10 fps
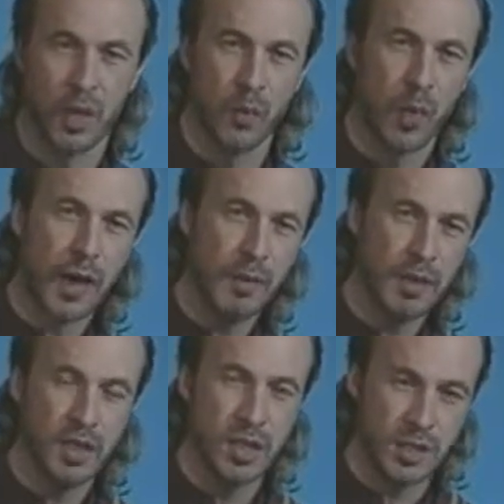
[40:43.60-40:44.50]
What I would
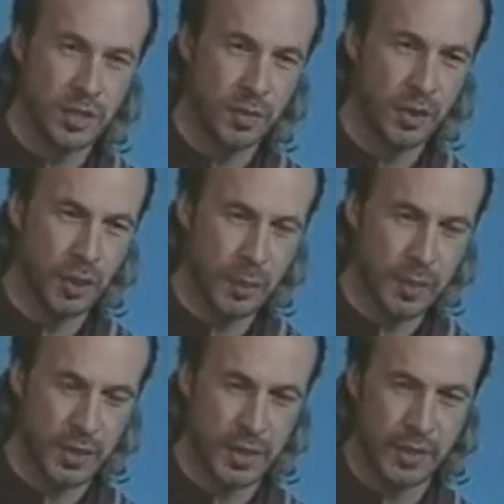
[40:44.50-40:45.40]
suggest you do
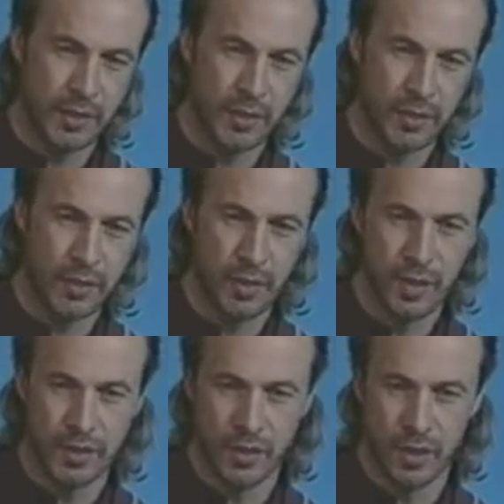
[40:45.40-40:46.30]
is
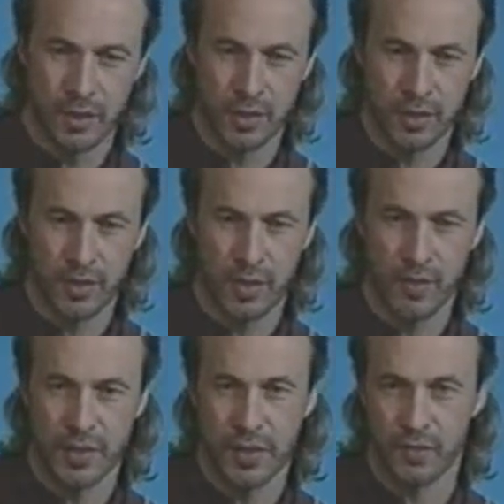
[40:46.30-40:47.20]
to just give
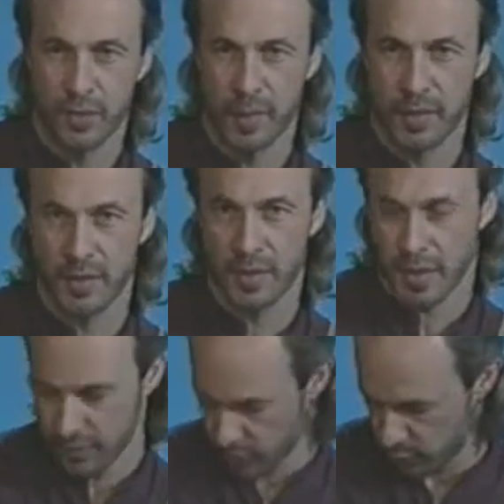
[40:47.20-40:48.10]
yourself some
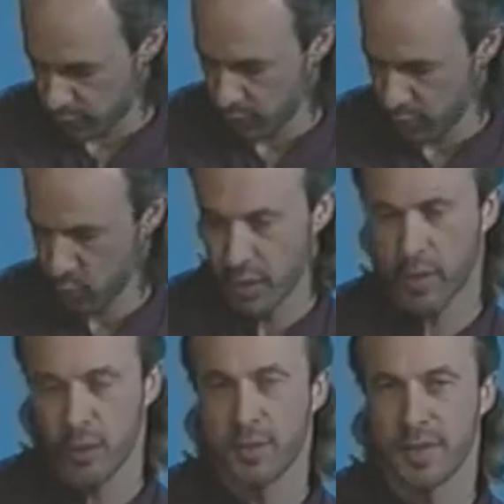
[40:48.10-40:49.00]
exercises where you
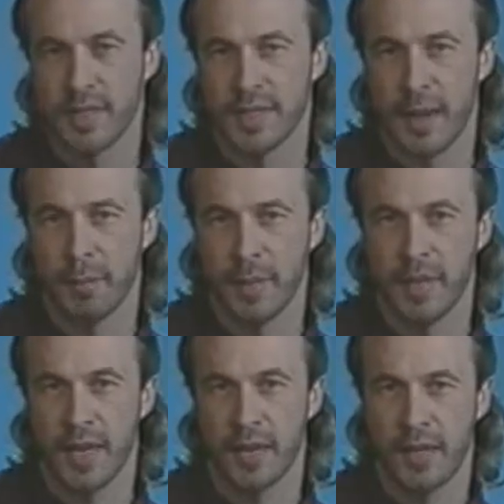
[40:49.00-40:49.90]
use this damping
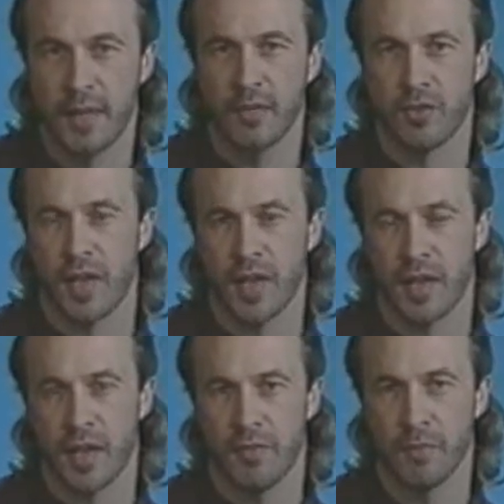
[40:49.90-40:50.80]
technique and try and
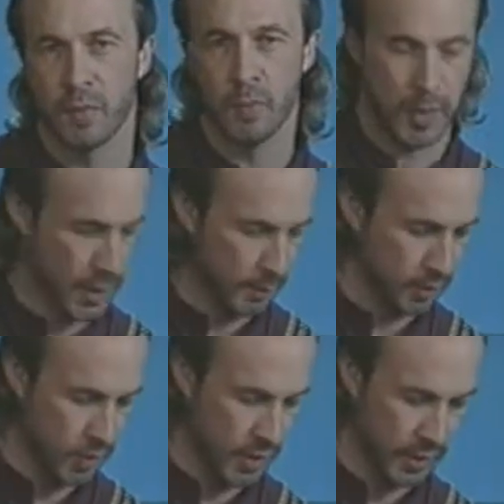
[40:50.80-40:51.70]
get comfortable. Perhaps
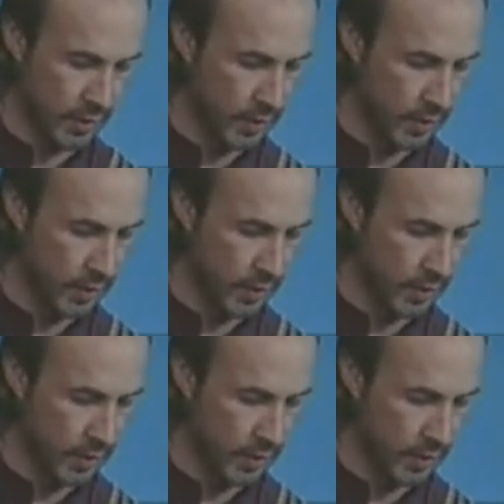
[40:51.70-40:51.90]
try